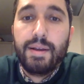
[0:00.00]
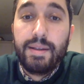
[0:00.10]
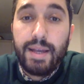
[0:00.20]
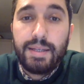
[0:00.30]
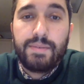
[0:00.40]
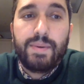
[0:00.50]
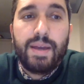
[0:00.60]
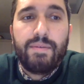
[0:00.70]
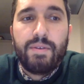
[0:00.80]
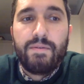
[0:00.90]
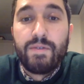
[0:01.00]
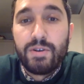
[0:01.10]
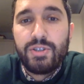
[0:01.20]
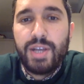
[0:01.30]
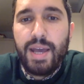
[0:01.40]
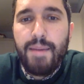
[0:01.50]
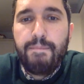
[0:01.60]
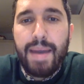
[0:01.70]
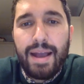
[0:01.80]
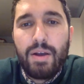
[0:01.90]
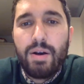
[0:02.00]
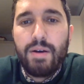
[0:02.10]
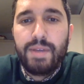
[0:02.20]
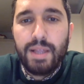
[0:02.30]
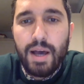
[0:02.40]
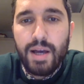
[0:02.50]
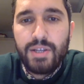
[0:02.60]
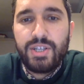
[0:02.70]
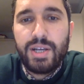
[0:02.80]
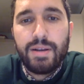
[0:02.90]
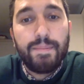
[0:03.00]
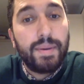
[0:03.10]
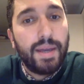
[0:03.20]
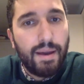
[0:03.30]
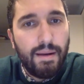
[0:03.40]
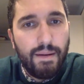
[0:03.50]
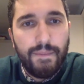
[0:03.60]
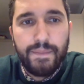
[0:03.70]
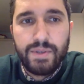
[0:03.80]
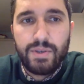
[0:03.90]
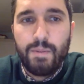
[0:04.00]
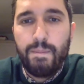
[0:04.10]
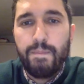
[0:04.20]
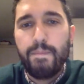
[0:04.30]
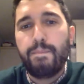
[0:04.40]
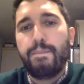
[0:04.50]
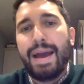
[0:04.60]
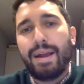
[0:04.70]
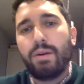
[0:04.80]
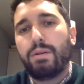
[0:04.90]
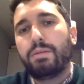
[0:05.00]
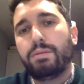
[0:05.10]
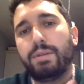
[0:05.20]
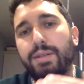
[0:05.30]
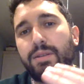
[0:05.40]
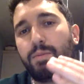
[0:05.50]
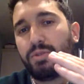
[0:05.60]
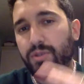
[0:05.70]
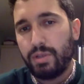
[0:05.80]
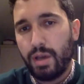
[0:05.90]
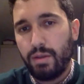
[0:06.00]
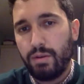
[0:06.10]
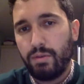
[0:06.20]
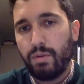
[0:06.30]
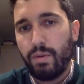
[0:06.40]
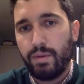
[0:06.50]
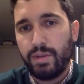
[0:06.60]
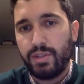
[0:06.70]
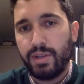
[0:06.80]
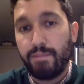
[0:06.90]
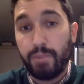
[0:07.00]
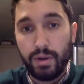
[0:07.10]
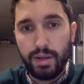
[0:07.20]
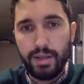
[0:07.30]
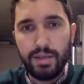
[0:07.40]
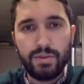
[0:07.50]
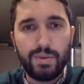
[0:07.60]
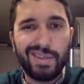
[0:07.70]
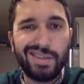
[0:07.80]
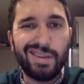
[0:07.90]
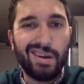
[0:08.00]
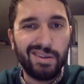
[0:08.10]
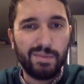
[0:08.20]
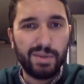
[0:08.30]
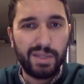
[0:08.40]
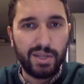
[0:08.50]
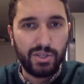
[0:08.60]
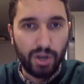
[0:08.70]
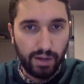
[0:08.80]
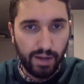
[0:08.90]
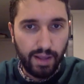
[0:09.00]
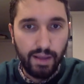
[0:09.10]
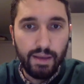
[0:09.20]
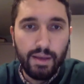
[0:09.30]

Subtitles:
Next, we have the Verger Macon Village Terre de Pierre. So Macon is the most southern growing region in Burgundy. So this is 100% Chardonnay.